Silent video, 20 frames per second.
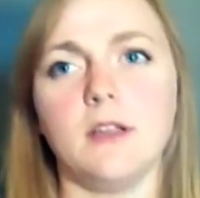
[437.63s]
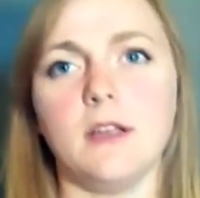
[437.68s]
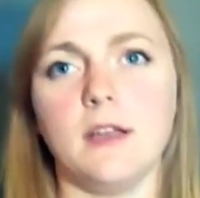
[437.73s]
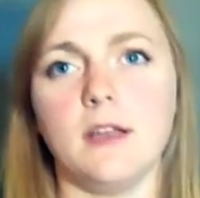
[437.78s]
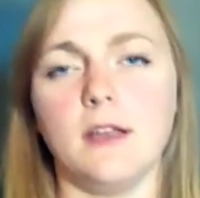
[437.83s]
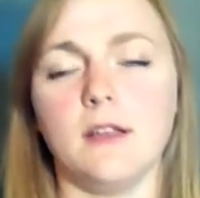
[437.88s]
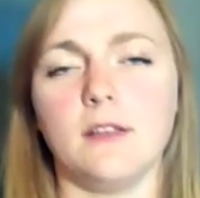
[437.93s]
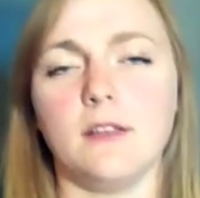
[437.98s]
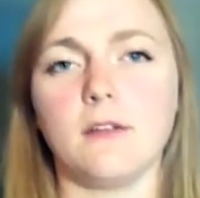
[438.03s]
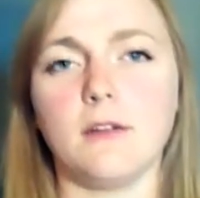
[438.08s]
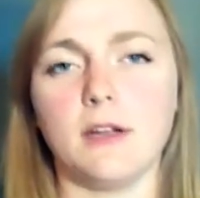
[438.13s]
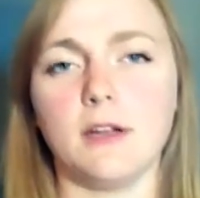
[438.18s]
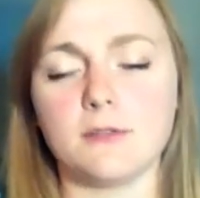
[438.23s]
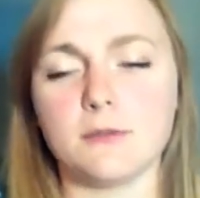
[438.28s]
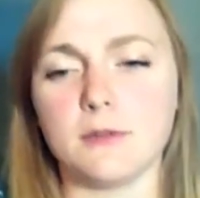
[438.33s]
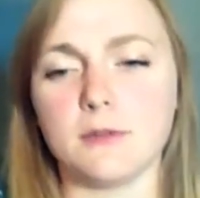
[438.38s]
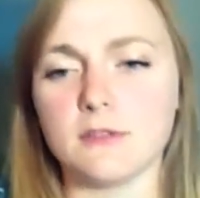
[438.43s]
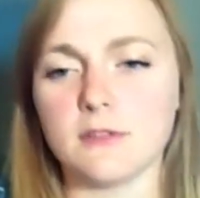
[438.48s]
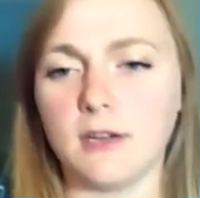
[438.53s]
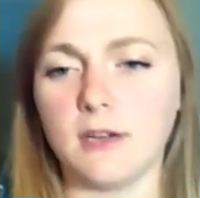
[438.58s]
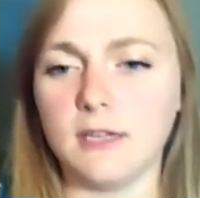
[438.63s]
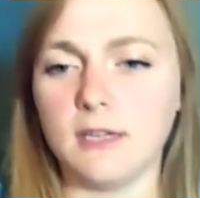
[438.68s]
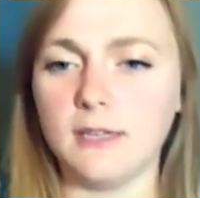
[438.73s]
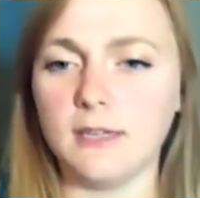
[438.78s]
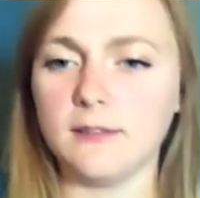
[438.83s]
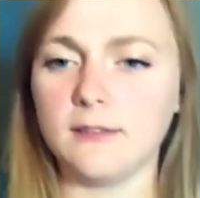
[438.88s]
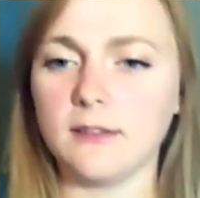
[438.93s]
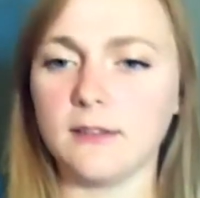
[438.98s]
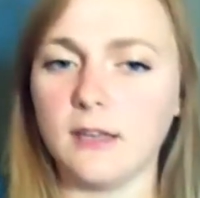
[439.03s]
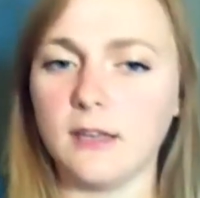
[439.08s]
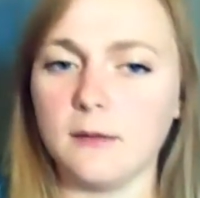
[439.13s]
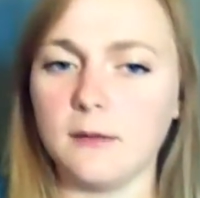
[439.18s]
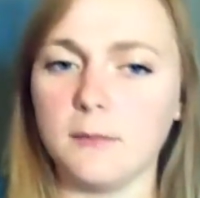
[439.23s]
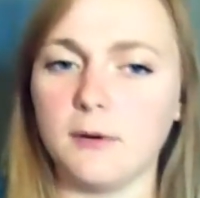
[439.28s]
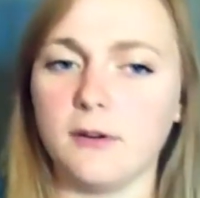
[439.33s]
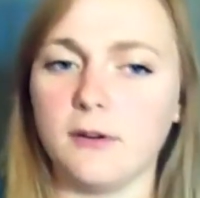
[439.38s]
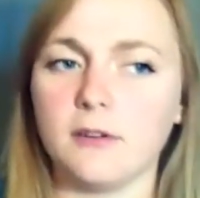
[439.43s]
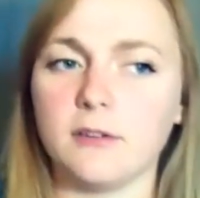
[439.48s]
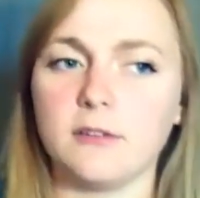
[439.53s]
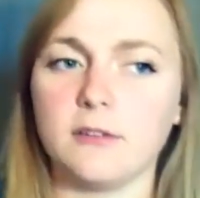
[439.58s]
the Graduate Trainee scheme at
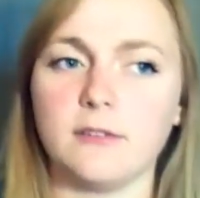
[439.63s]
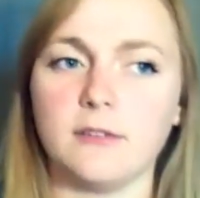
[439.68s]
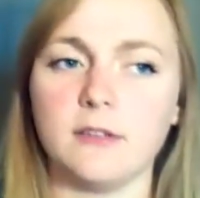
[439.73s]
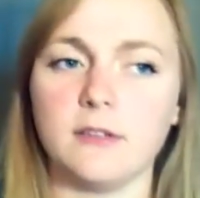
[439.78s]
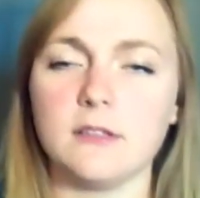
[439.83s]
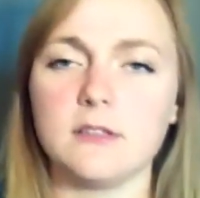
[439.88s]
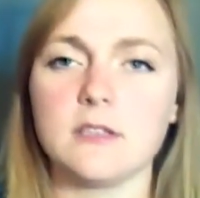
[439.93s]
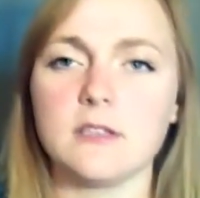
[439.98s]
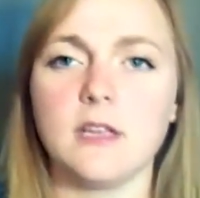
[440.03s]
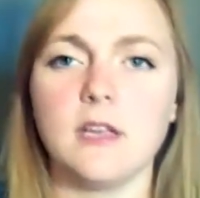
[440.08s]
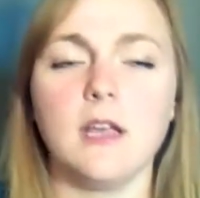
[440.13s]
Oxford,